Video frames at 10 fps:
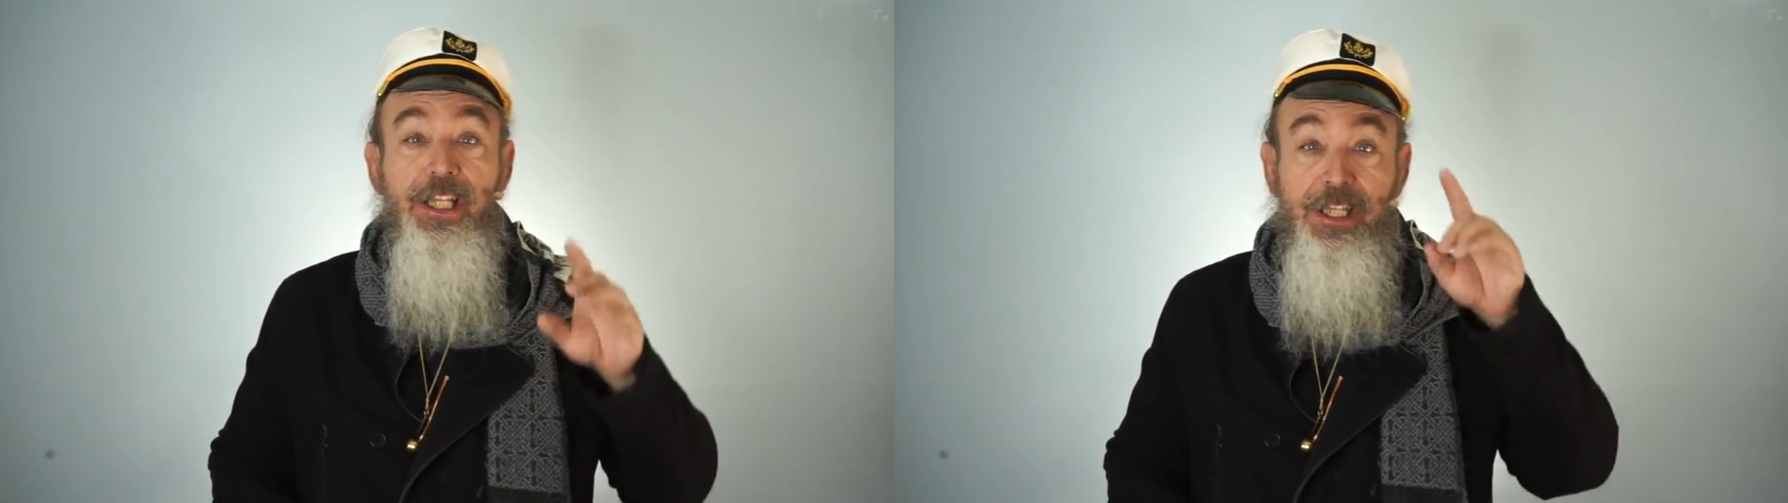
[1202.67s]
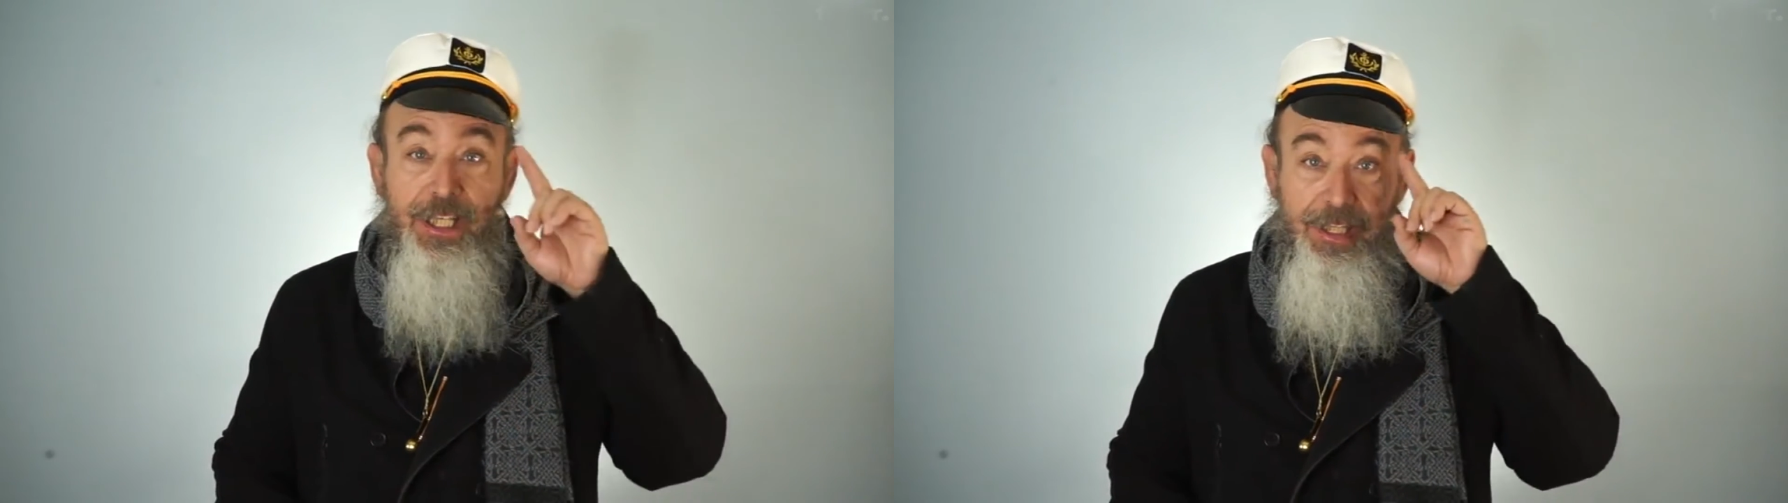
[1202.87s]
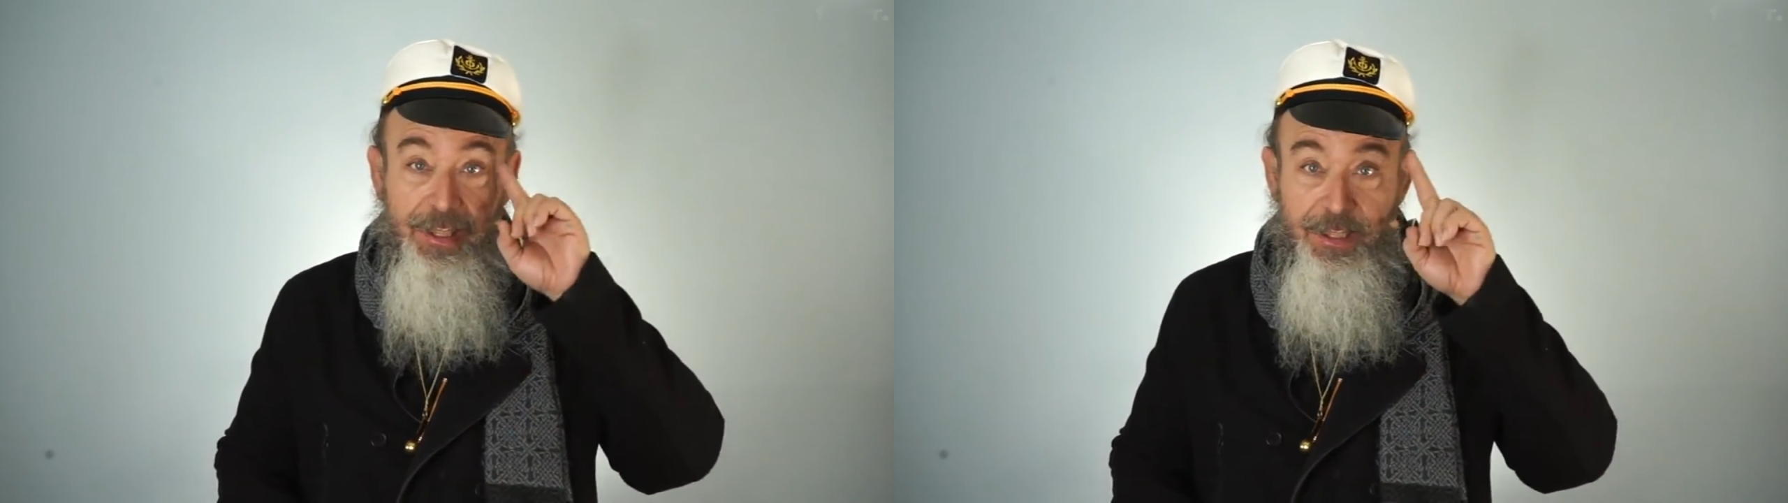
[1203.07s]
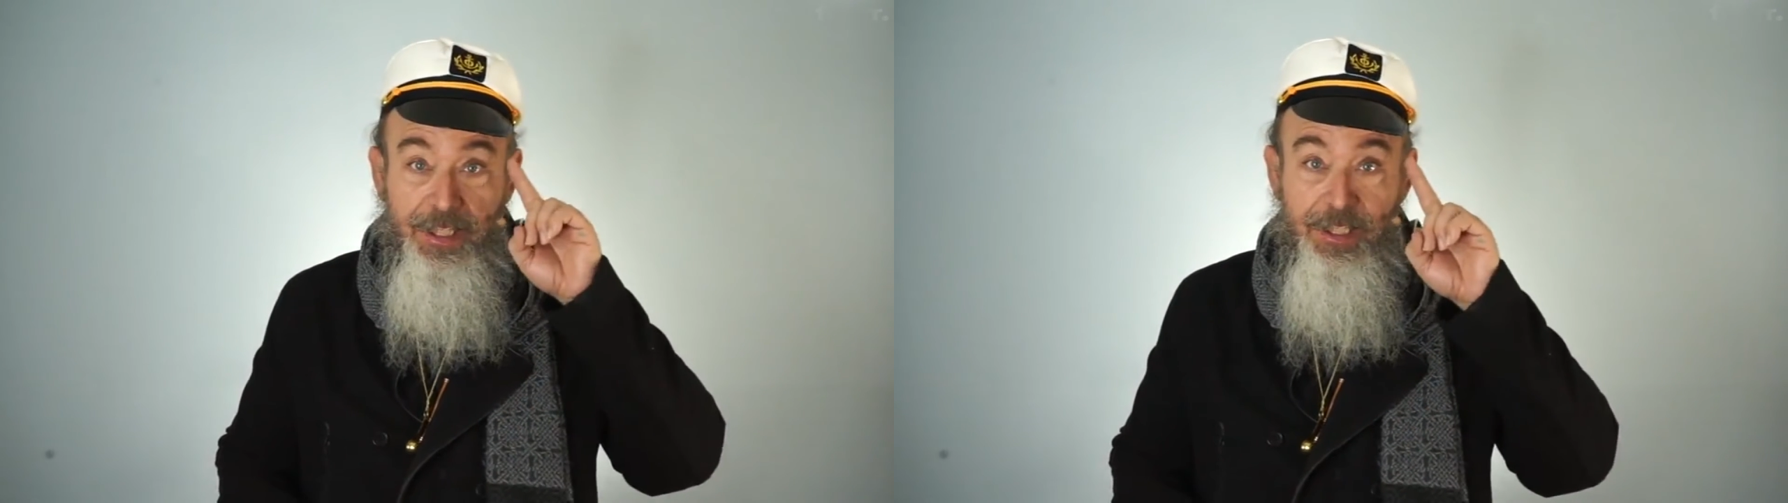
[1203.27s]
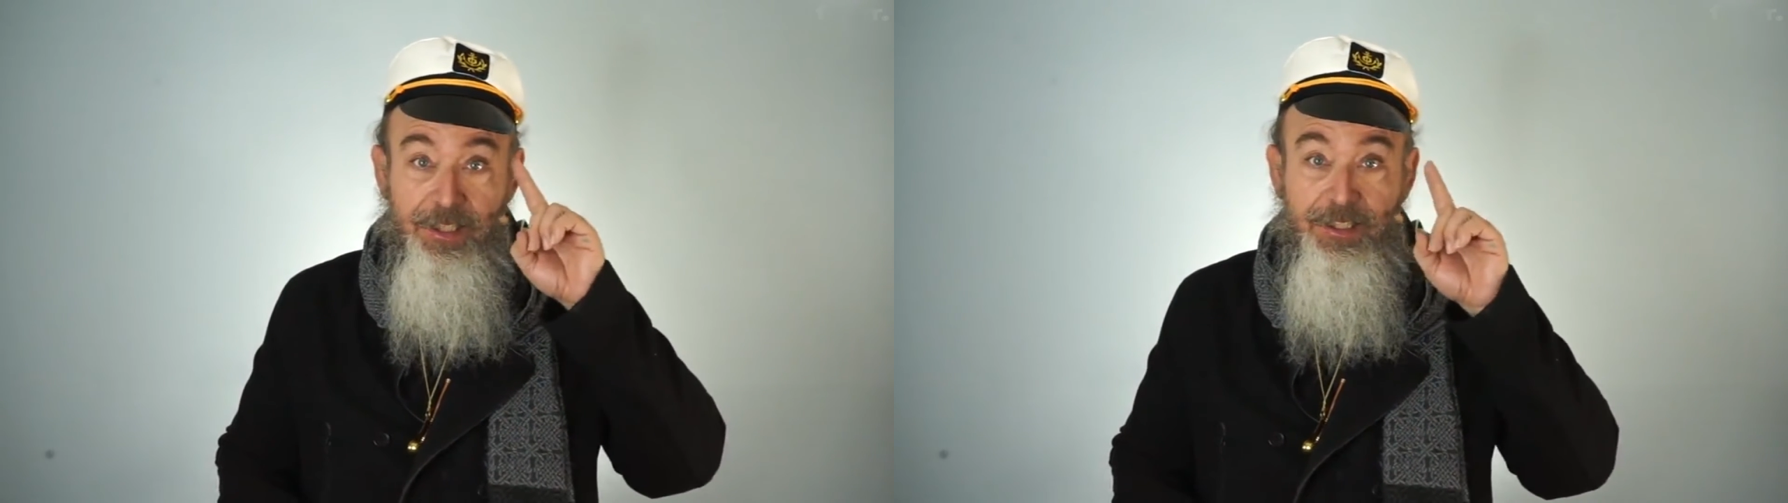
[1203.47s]
they
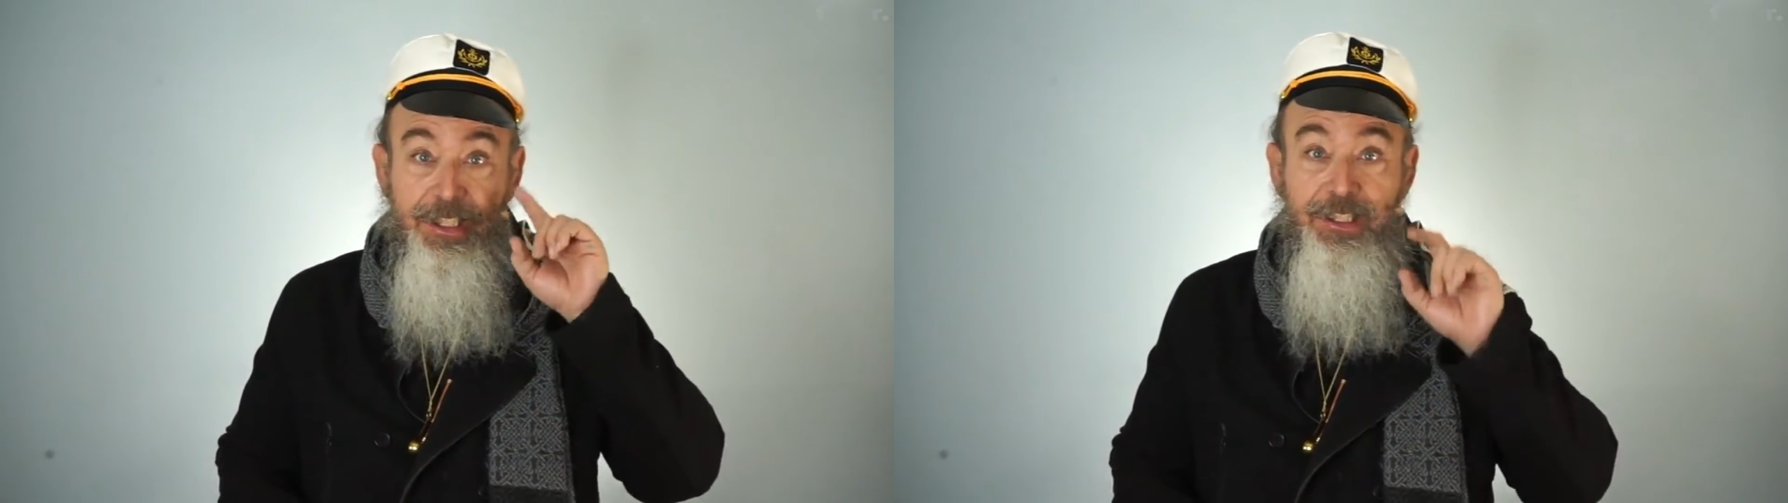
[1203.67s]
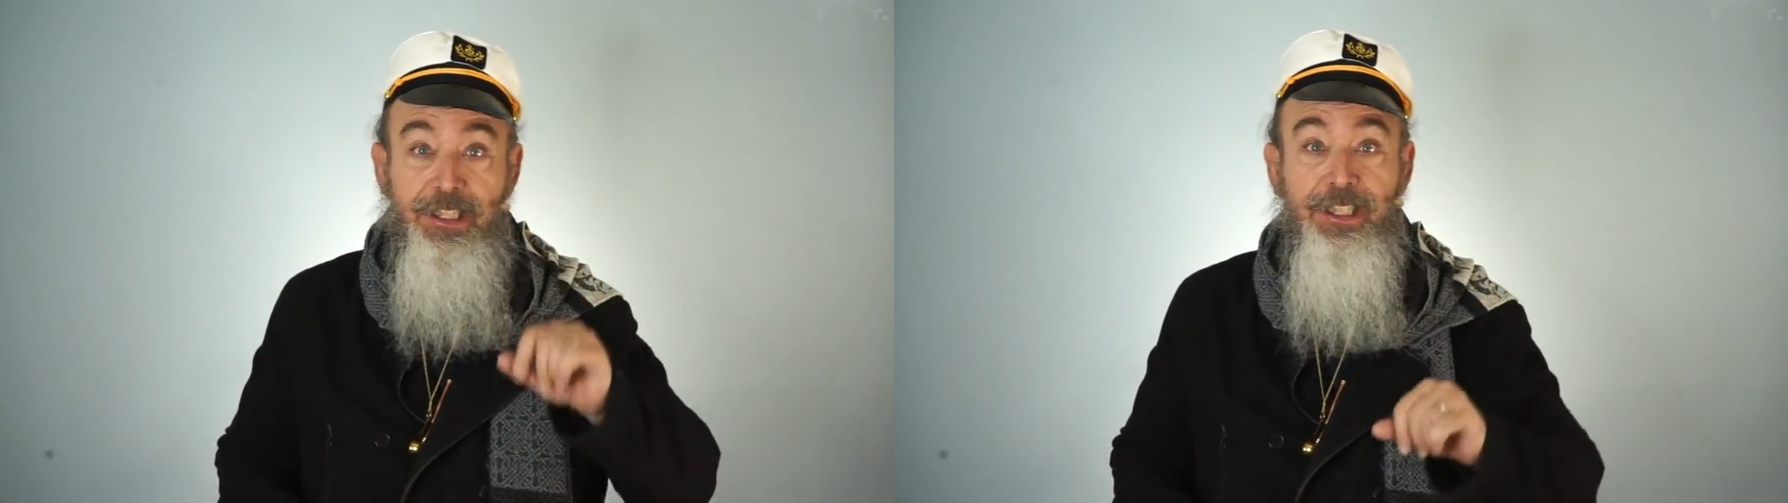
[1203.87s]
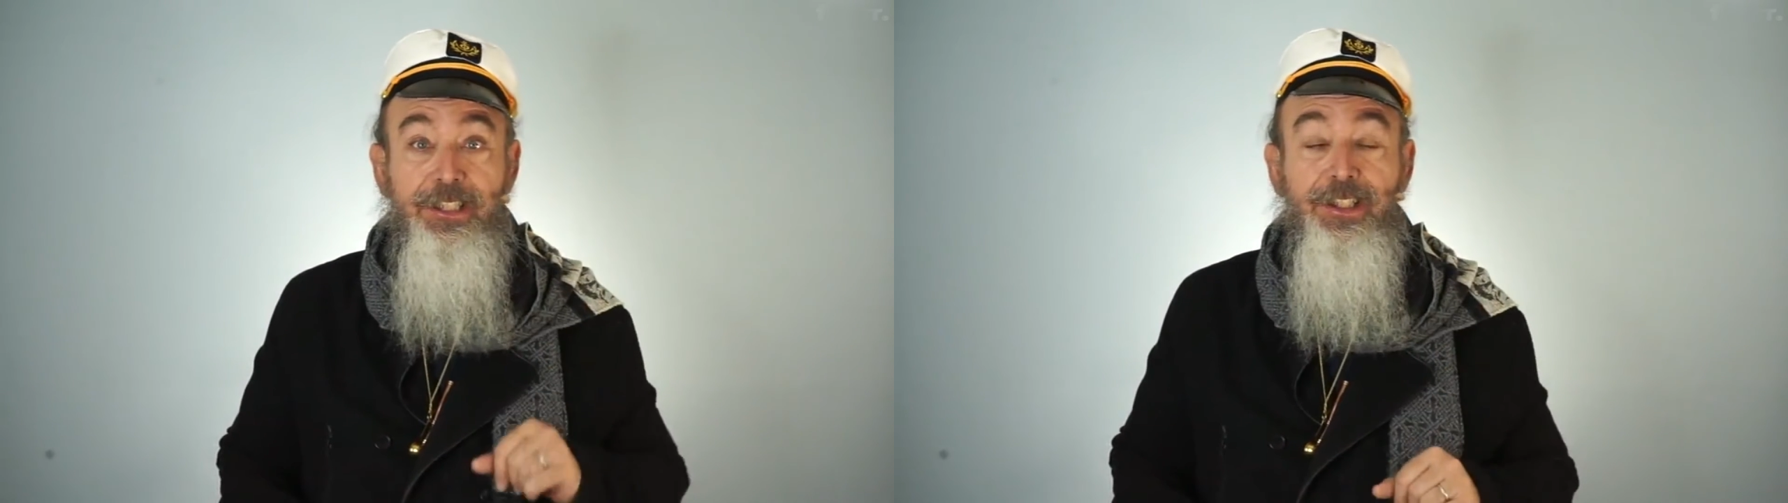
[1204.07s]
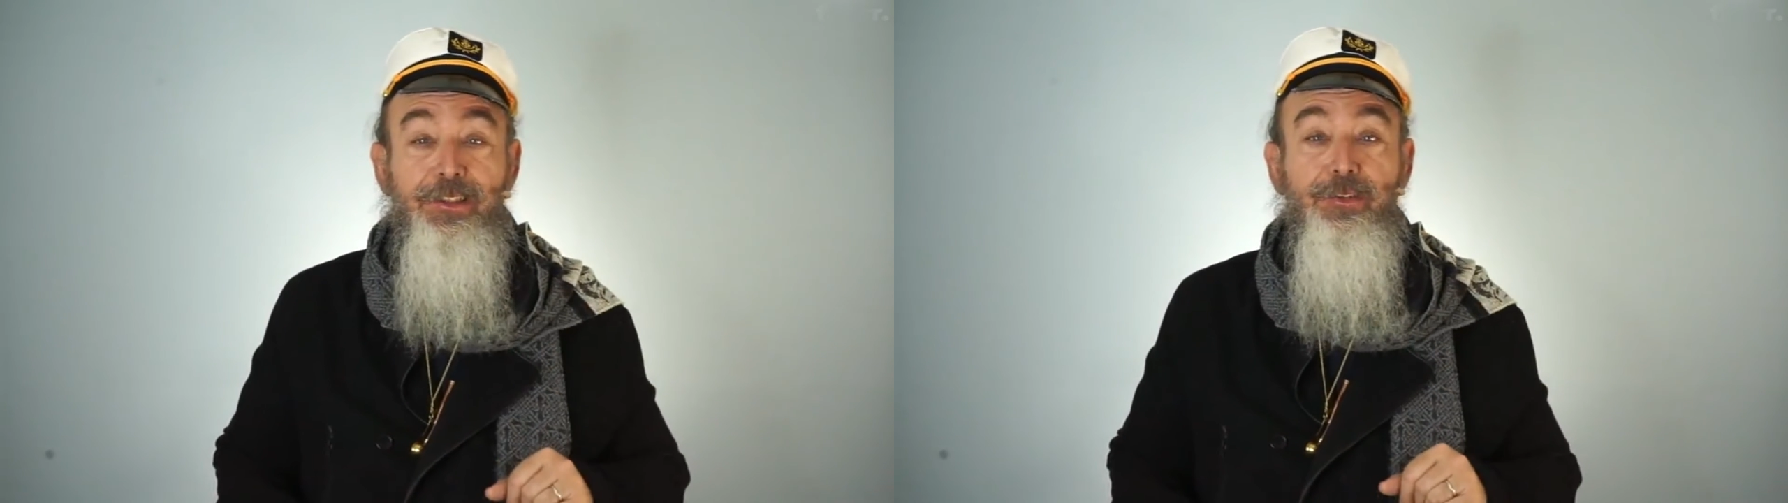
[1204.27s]
think they need